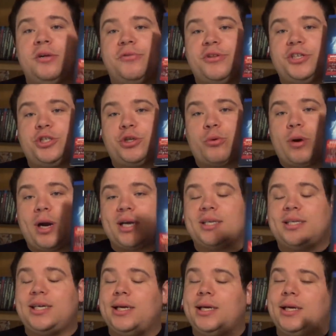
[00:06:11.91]
The
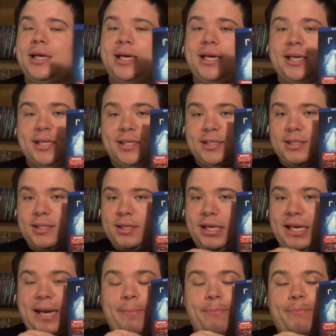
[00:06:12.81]
directing
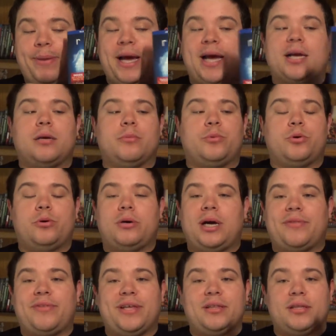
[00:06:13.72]
is impeccable.
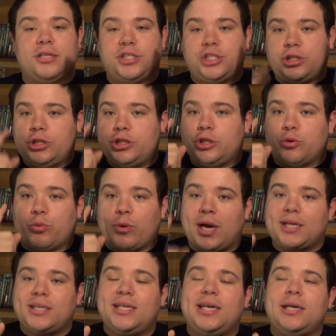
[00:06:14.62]
I think the
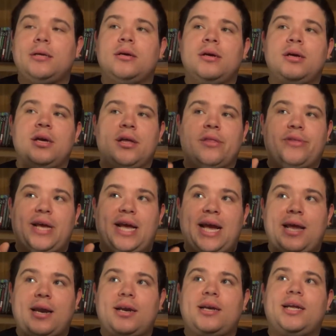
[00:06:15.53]
directing,
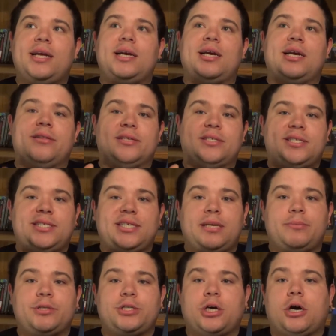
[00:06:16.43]
the editing, and the
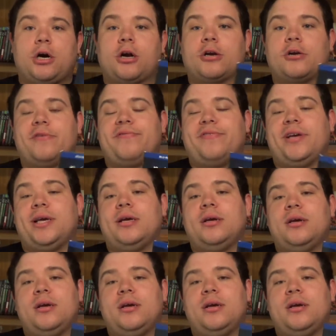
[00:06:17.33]
cinematography.